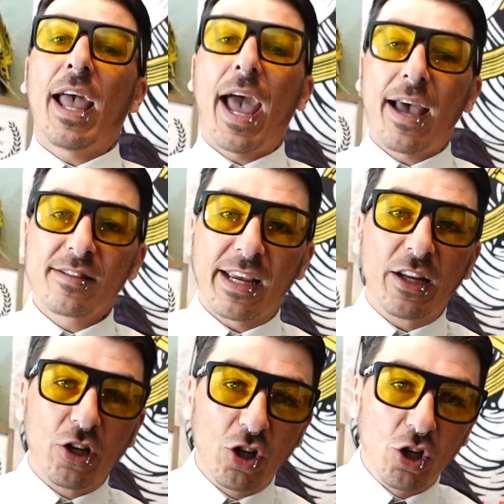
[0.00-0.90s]
as a
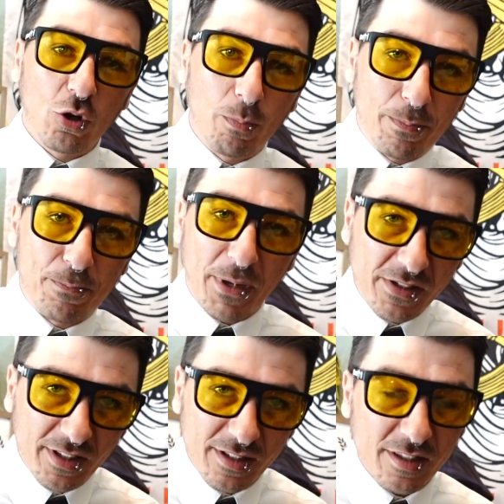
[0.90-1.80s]
new
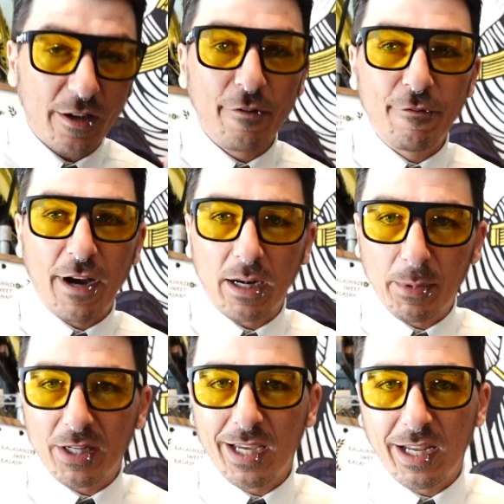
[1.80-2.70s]
business,
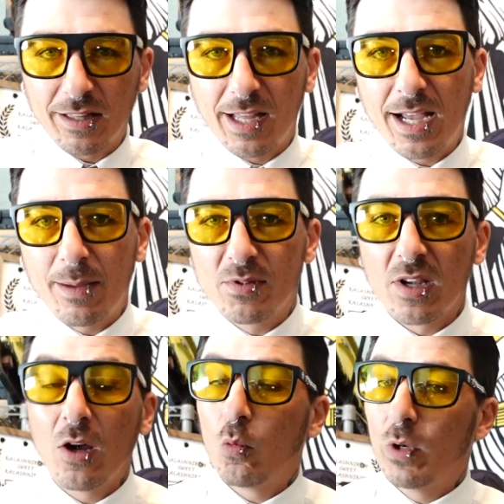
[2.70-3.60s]
Vitamin K
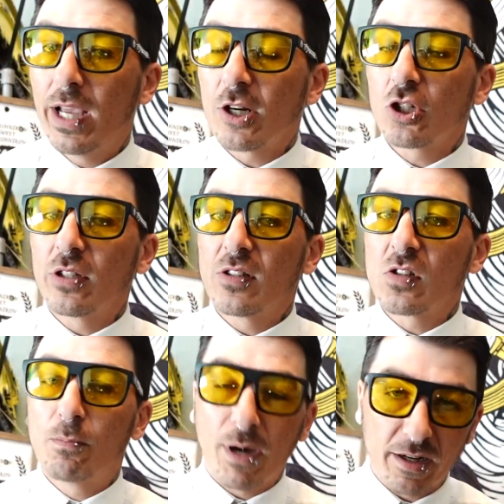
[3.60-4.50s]
Labs, we actually
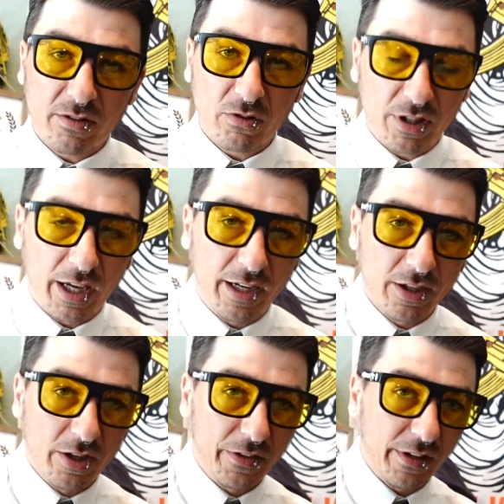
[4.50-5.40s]
sponsored
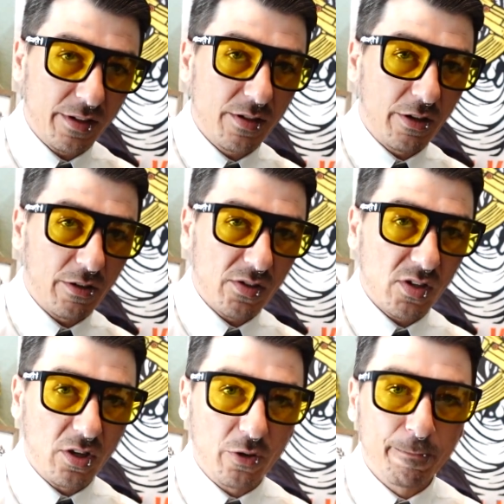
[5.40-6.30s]
KCON this year,
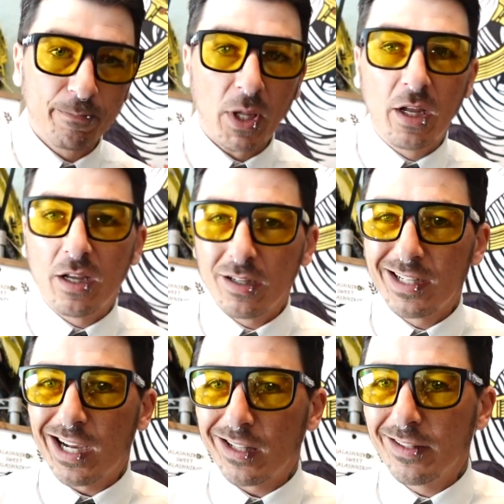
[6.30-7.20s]
so
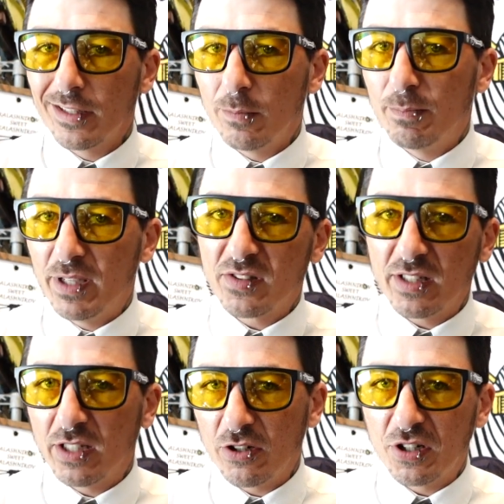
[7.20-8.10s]
got a little busy
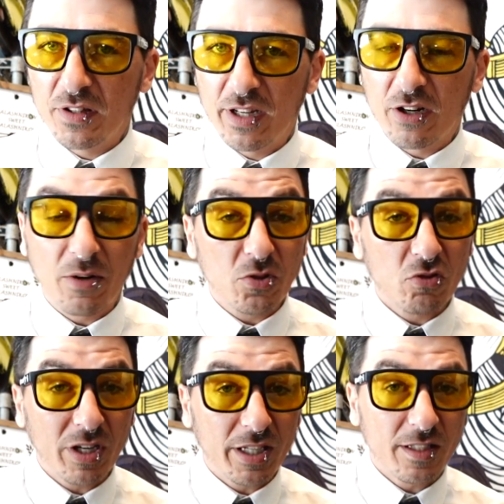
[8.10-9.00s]
here and there. I was
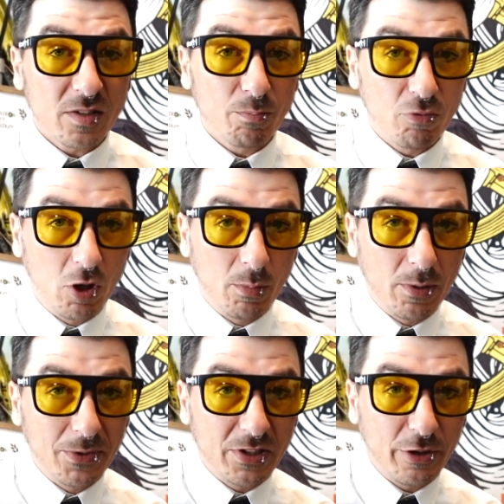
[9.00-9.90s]
trying to get some
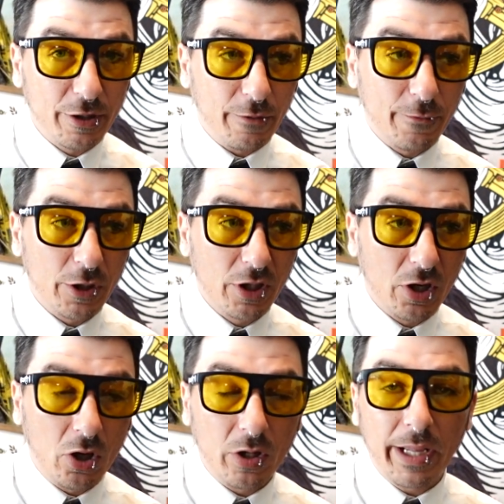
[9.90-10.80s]
promo material for
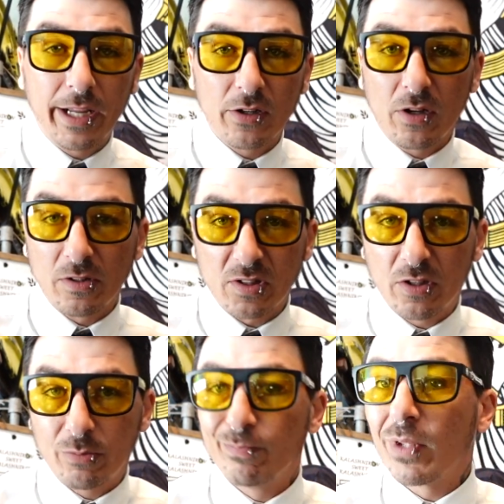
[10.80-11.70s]
y'all, and
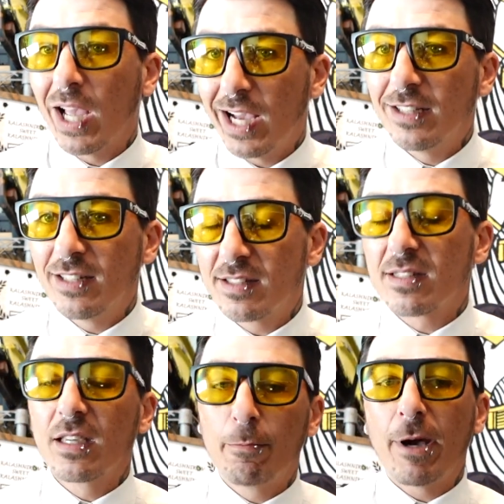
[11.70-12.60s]
also I did
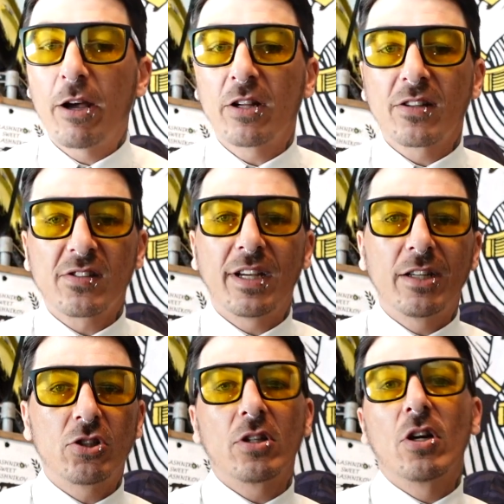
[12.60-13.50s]
skip out on a
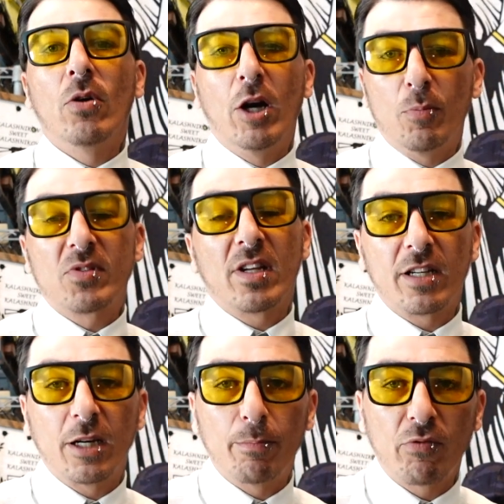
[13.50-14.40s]
stage to go help
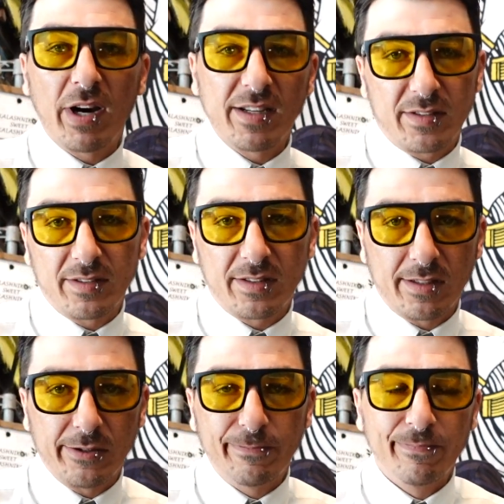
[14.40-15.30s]
setting up prizes,
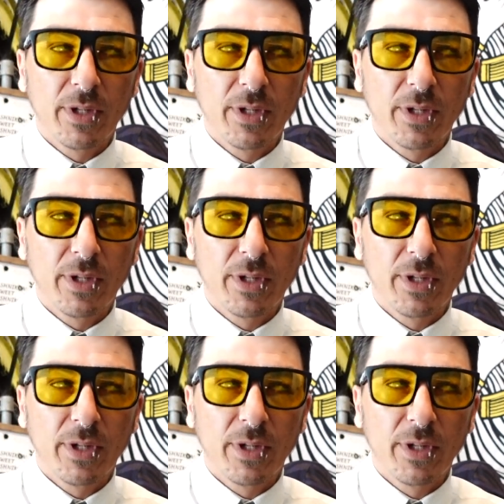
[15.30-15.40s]
so